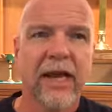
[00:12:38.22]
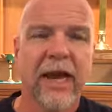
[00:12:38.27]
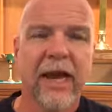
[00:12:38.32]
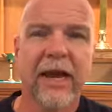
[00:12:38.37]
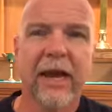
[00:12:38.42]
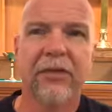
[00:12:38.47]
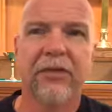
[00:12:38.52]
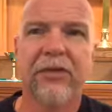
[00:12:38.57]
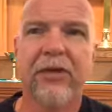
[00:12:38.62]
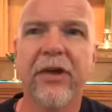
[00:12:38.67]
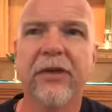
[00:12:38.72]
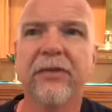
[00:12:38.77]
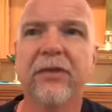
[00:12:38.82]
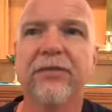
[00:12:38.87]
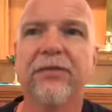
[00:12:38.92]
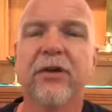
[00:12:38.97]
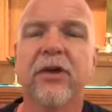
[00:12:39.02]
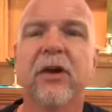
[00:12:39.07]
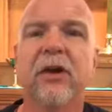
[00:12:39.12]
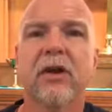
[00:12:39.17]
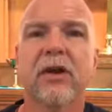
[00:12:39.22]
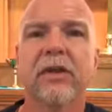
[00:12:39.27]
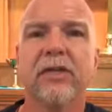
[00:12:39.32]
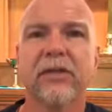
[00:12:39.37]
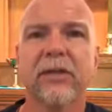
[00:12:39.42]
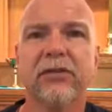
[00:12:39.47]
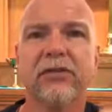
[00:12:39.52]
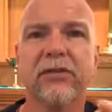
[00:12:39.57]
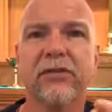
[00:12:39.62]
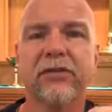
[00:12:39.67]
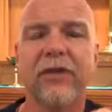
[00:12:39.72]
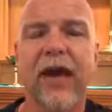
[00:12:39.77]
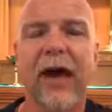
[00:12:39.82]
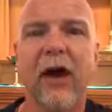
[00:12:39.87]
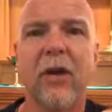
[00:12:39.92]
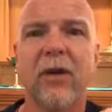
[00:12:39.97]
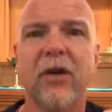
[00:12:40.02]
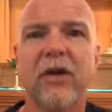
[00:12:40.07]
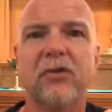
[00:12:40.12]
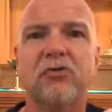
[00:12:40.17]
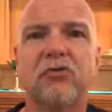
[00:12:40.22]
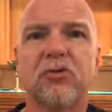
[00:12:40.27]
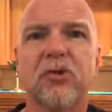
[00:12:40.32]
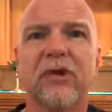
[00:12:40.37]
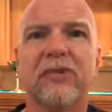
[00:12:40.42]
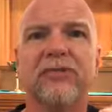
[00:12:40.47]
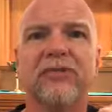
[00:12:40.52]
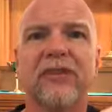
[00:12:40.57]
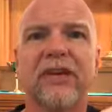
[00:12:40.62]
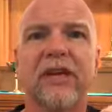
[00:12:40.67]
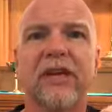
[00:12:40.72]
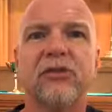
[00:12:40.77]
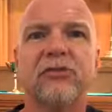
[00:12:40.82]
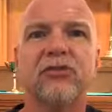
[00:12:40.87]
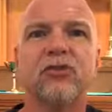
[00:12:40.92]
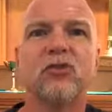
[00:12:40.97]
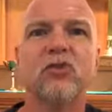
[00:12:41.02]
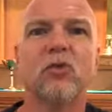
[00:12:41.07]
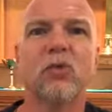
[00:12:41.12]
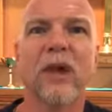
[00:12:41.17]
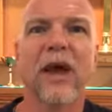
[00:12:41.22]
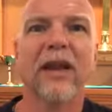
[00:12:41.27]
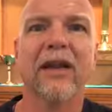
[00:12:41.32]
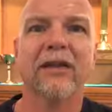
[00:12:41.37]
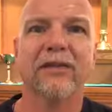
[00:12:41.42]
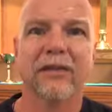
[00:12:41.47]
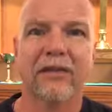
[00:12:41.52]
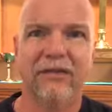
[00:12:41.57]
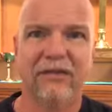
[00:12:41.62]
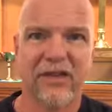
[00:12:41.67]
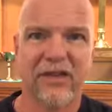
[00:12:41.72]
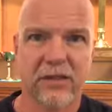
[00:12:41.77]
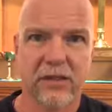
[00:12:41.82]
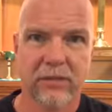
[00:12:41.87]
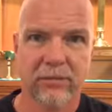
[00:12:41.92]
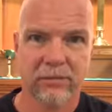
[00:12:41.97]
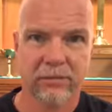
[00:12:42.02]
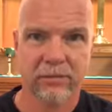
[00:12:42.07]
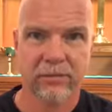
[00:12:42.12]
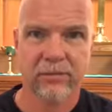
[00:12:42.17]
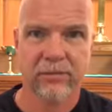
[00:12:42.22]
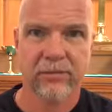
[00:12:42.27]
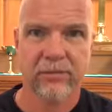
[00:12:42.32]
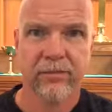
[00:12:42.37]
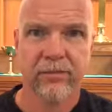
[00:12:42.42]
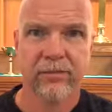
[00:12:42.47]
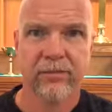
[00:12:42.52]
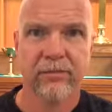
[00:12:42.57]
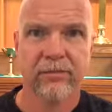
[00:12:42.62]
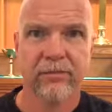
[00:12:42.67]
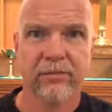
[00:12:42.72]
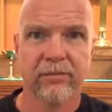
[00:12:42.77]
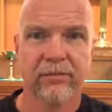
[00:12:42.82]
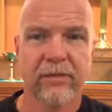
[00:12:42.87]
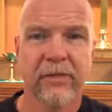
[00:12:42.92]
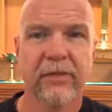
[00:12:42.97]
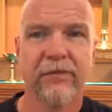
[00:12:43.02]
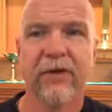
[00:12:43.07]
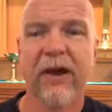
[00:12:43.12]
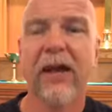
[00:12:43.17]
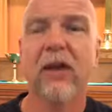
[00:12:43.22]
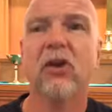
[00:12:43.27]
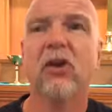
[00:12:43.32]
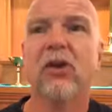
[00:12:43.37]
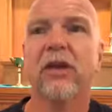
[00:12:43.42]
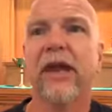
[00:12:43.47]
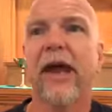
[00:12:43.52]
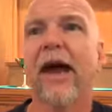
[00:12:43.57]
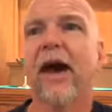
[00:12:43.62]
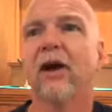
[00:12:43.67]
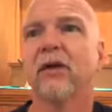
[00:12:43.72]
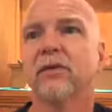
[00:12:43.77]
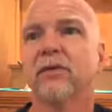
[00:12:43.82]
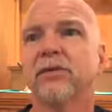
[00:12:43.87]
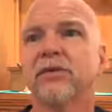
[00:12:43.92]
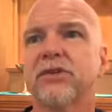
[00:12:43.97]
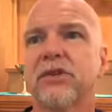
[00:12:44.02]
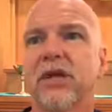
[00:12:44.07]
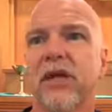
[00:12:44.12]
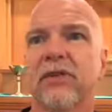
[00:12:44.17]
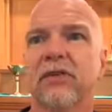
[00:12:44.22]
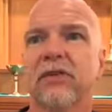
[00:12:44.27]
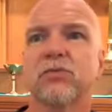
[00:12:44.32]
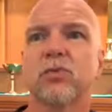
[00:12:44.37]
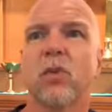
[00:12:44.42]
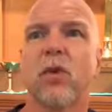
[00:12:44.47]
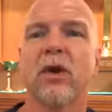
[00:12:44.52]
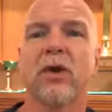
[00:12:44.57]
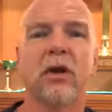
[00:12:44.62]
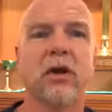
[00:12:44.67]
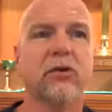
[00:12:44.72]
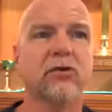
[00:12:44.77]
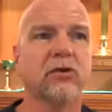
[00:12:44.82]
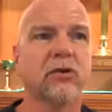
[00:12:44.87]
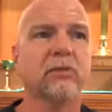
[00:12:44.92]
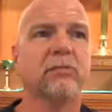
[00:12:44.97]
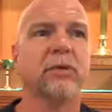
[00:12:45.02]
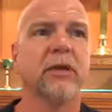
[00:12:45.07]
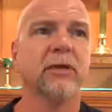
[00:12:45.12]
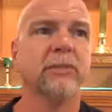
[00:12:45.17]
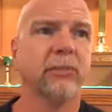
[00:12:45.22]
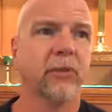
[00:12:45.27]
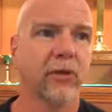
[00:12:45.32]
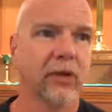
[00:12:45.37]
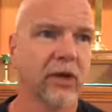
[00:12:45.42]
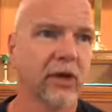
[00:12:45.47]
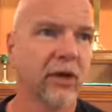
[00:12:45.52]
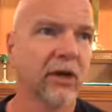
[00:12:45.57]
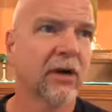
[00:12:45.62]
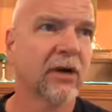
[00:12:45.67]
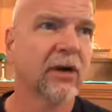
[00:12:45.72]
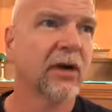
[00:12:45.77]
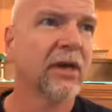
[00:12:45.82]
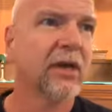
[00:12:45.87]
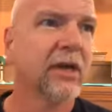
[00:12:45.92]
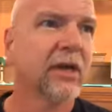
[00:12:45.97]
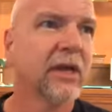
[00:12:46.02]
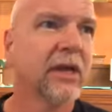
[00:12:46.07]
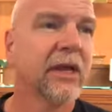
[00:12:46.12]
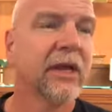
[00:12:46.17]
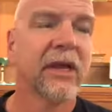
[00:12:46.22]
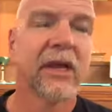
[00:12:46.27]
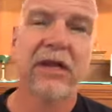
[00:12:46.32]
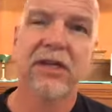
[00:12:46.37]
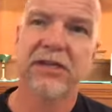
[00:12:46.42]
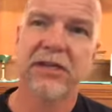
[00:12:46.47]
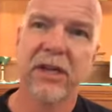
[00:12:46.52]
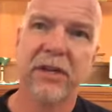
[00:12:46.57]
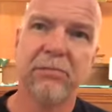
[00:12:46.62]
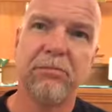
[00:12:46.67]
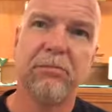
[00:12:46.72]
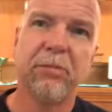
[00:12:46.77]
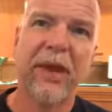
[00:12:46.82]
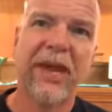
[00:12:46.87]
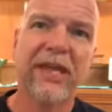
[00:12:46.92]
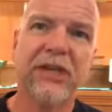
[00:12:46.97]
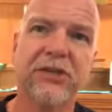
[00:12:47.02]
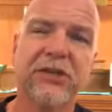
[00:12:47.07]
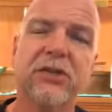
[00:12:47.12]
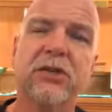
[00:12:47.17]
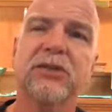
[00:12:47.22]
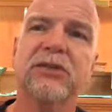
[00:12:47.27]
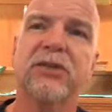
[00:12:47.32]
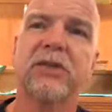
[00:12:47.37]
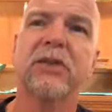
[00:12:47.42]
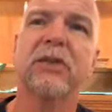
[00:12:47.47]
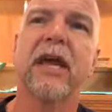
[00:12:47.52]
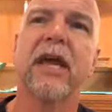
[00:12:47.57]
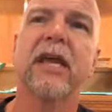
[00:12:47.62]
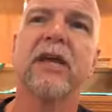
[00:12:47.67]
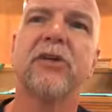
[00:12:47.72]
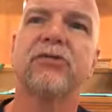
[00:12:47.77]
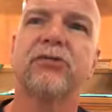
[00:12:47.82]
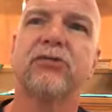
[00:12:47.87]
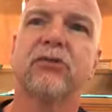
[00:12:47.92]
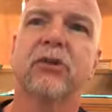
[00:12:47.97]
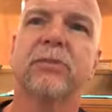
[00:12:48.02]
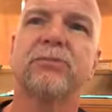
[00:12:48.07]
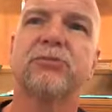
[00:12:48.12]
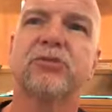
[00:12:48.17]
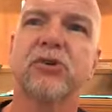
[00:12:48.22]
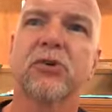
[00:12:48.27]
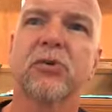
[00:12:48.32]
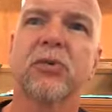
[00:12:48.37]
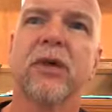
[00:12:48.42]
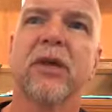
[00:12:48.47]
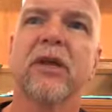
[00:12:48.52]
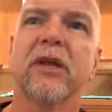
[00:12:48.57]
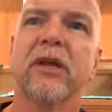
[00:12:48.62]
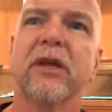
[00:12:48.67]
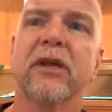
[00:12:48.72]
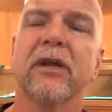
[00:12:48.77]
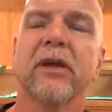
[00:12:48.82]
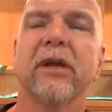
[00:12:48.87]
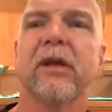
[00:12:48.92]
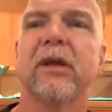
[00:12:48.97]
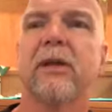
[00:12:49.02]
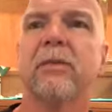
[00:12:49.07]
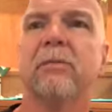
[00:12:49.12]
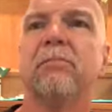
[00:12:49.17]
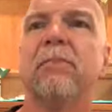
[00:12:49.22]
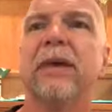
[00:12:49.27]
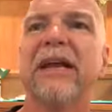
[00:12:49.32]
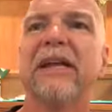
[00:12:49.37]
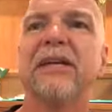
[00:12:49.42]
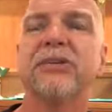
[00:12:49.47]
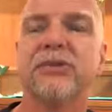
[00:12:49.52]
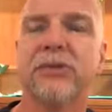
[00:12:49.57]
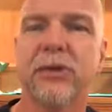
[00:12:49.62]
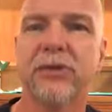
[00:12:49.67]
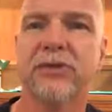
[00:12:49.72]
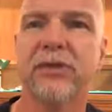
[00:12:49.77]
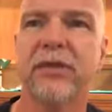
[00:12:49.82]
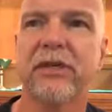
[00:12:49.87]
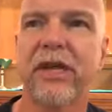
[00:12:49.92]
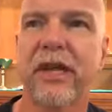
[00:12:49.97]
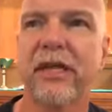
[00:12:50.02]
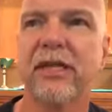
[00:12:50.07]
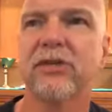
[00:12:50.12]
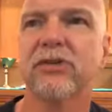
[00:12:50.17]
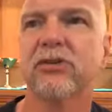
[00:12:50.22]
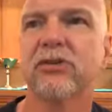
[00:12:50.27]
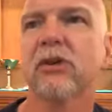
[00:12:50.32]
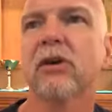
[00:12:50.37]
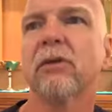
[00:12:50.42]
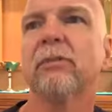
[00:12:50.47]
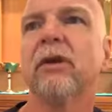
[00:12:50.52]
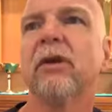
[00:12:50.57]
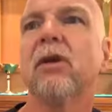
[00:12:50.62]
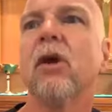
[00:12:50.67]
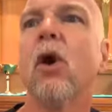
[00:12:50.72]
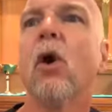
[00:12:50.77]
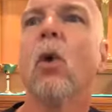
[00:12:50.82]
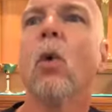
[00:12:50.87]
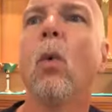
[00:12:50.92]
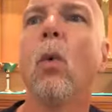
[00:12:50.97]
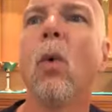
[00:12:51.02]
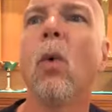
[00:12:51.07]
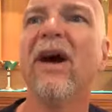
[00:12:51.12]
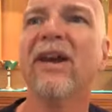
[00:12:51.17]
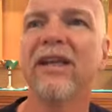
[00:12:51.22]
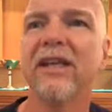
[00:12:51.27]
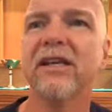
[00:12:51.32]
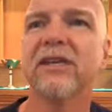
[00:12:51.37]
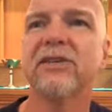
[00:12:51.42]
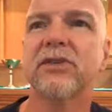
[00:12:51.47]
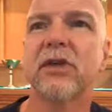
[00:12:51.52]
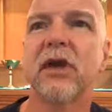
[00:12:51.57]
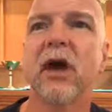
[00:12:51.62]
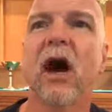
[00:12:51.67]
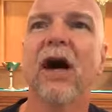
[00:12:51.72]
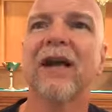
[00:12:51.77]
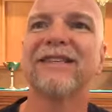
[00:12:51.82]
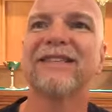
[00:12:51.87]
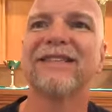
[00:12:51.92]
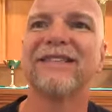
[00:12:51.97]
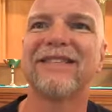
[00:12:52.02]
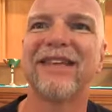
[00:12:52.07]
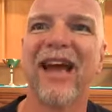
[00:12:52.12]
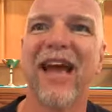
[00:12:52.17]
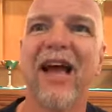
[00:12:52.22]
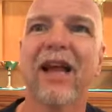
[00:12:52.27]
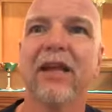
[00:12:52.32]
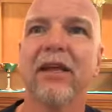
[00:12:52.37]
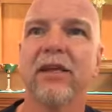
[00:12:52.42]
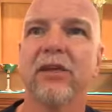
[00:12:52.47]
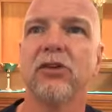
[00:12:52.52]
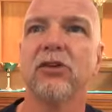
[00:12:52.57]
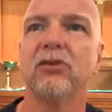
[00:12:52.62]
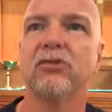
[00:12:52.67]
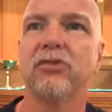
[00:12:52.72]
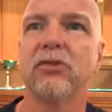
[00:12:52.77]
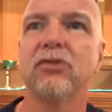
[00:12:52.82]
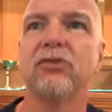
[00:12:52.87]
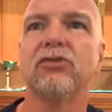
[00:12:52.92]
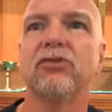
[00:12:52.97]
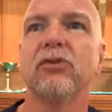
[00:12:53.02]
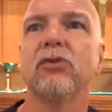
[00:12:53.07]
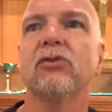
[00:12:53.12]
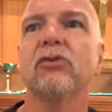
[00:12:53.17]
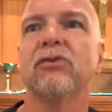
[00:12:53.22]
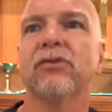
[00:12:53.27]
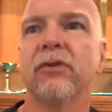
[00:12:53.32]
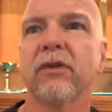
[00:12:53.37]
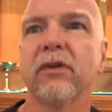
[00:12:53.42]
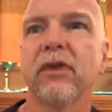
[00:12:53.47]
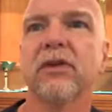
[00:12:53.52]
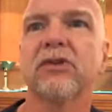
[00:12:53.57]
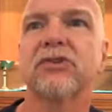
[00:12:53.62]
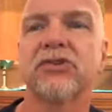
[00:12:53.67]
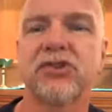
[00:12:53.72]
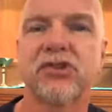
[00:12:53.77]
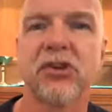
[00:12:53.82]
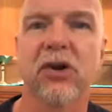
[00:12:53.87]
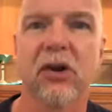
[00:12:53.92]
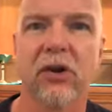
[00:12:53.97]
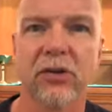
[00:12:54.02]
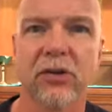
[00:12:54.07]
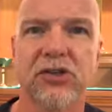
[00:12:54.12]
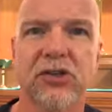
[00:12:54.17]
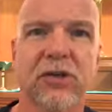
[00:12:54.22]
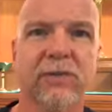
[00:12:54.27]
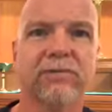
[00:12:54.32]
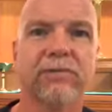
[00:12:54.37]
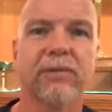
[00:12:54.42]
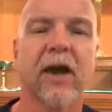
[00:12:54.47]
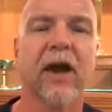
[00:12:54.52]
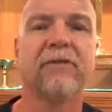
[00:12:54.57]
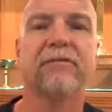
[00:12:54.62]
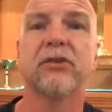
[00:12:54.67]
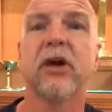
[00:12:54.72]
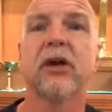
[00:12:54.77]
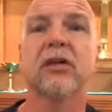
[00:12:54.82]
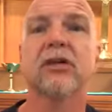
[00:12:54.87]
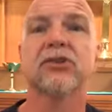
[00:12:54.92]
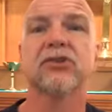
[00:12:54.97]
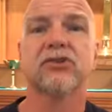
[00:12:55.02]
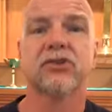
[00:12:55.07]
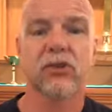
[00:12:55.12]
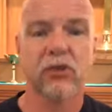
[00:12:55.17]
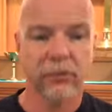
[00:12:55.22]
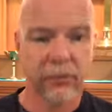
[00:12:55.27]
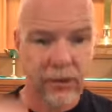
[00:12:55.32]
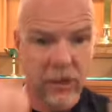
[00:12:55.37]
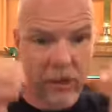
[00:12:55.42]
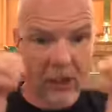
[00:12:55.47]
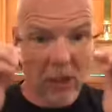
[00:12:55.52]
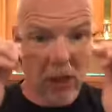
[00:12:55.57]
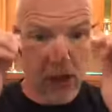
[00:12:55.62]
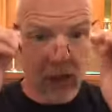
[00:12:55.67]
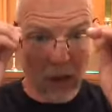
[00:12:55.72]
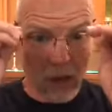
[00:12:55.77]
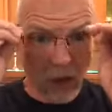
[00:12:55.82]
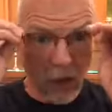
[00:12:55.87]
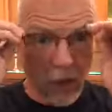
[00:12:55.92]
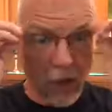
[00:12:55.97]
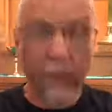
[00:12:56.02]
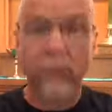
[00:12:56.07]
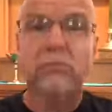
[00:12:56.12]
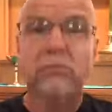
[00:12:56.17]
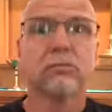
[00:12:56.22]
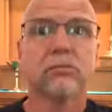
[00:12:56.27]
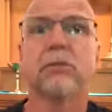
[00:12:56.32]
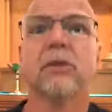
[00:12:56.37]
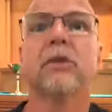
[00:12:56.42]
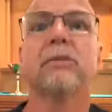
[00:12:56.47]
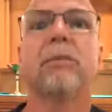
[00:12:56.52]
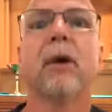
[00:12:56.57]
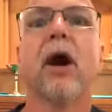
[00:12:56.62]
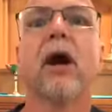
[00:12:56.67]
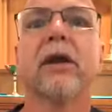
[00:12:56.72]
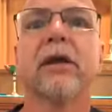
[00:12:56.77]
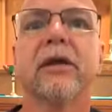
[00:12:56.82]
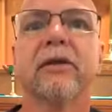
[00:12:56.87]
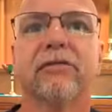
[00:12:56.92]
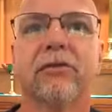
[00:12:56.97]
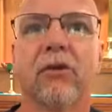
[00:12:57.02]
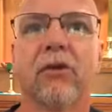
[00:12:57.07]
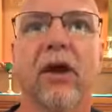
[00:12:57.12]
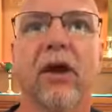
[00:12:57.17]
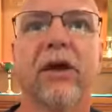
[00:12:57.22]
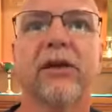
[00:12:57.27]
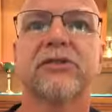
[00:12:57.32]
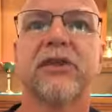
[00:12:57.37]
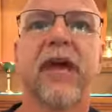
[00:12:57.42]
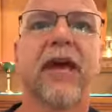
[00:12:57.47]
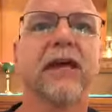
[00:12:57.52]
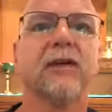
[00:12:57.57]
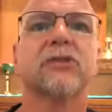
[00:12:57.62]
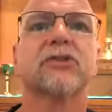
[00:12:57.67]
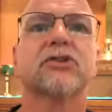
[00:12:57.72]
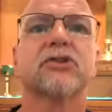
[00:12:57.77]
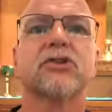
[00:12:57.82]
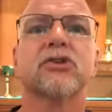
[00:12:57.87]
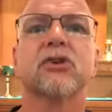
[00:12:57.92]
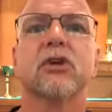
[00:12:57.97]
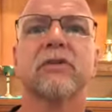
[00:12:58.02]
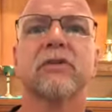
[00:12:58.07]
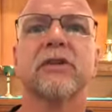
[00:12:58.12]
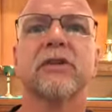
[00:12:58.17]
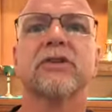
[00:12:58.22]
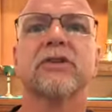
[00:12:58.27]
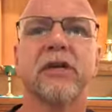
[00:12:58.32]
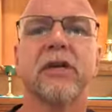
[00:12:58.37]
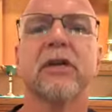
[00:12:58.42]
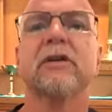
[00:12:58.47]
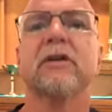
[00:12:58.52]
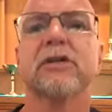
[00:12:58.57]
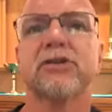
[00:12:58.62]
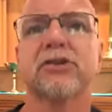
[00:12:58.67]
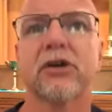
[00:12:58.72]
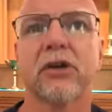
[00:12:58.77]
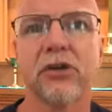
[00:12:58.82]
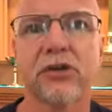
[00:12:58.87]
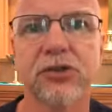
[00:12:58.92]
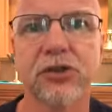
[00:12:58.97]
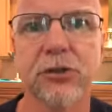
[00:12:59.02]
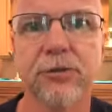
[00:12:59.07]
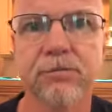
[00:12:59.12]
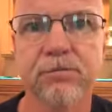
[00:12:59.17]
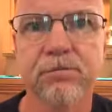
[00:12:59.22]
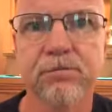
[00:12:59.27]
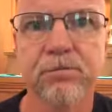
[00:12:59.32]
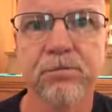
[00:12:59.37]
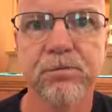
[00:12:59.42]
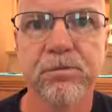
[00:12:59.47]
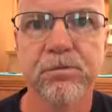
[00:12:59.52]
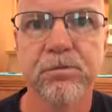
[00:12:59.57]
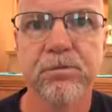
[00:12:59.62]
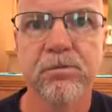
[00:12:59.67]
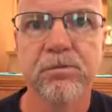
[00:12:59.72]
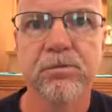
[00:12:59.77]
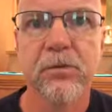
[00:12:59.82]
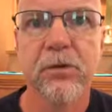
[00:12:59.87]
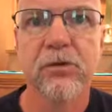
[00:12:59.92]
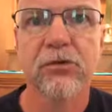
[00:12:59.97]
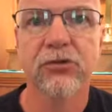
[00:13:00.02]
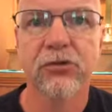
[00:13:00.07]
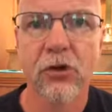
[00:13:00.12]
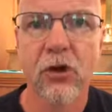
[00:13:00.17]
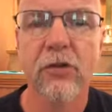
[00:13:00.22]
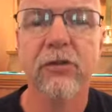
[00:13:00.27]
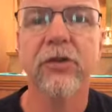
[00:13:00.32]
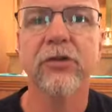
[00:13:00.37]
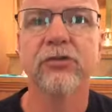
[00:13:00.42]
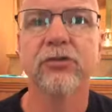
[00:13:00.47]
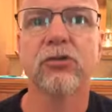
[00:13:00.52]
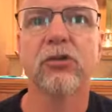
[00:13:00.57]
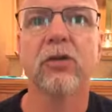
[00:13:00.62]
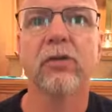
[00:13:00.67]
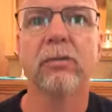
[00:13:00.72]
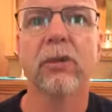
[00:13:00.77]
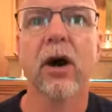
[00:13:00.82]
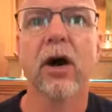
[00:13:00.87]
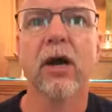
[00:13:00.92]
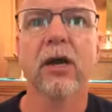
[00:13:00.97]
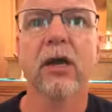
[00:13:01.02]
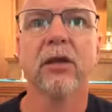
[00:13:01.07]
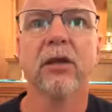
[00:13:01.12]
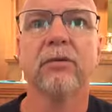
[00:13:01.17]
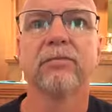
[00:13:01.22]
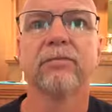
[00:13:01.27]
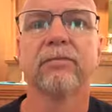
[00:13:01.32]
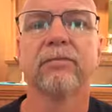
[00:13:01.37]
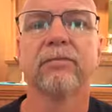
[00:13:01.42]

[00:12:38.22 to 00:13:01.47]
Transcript: And I think that this is how it drifts into relativism. If I look out and say there's 100 people here, and I say, based on today's scripture reading, based on today's sermon, what is God telling you to do for this church? I've done a sermon on the body of Christ and service in the church. Service to the body.